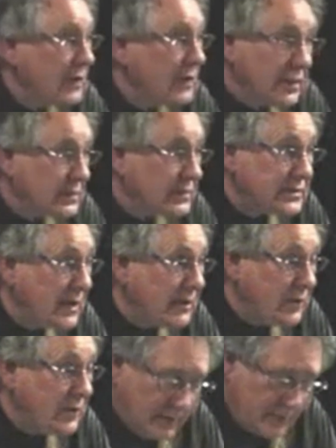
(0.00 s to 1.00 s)
if not the
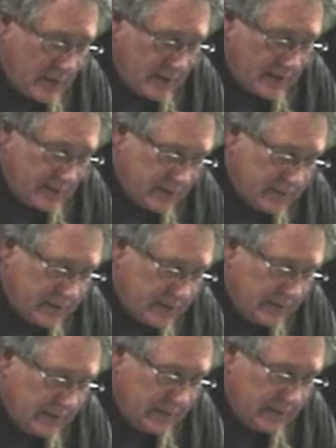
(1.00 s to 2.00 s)
same one that Marx used,
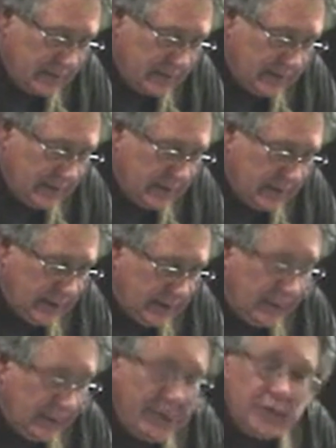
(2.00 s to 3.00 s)

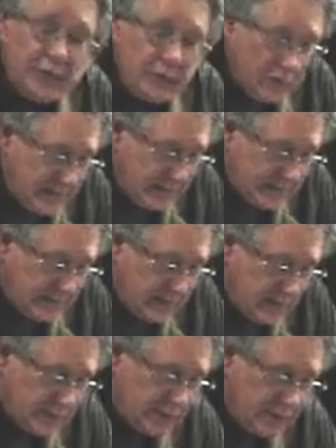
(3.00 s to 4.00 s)
to build new
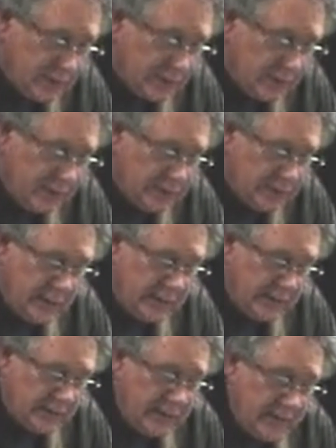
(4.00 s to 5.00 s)
institutions through which they
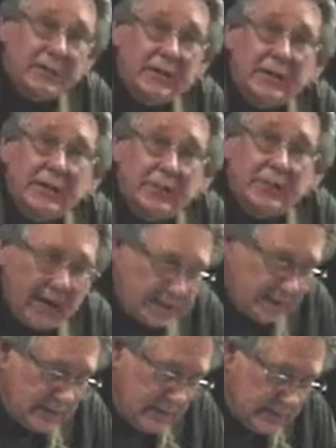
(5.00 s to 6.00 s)
can develop the
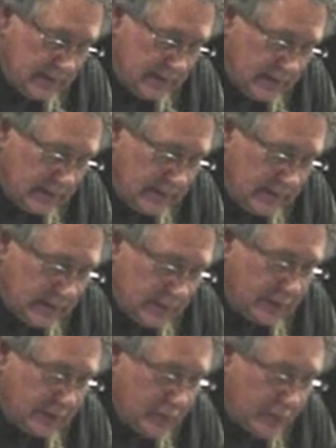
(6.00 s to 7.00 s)
capacities
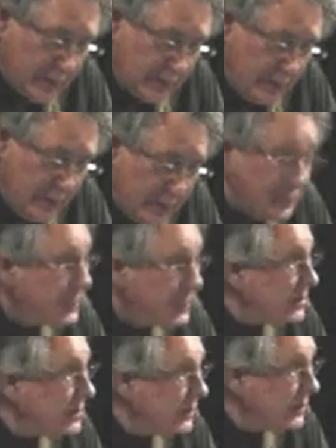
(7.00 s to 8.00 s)
to determine better
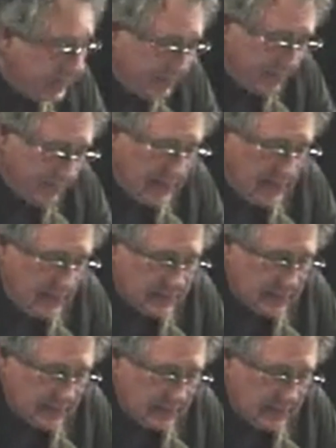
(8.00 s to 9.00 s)
their collective
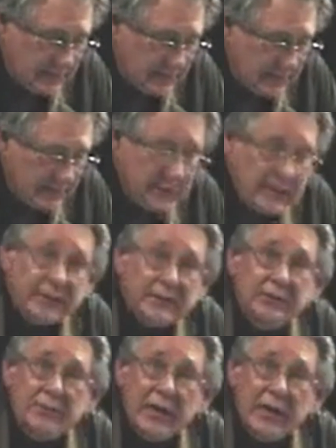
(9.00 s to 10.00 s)
needs and
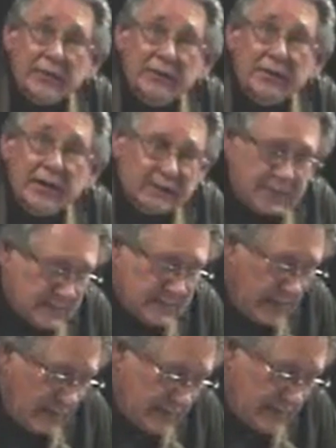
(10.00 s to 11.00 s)
to democratize the
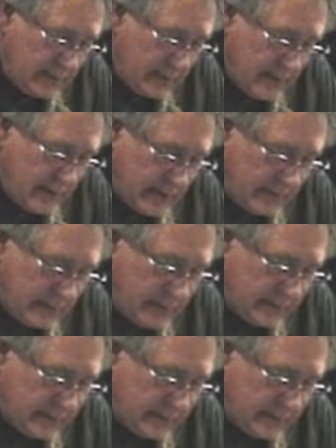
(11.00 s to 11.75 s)
state and the economy.